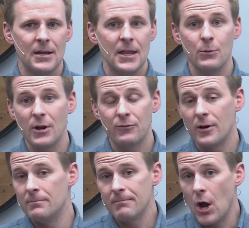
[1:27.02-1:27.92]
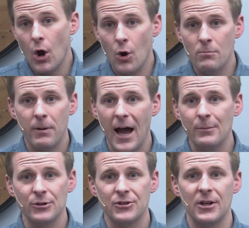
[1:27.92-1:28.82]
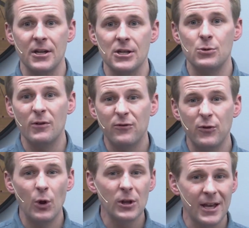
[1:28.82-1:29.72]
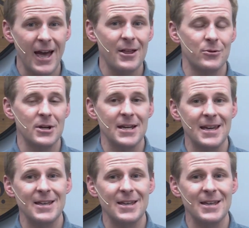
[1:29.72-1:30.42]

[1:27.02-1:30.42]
They went from a home Bible study to a full gathering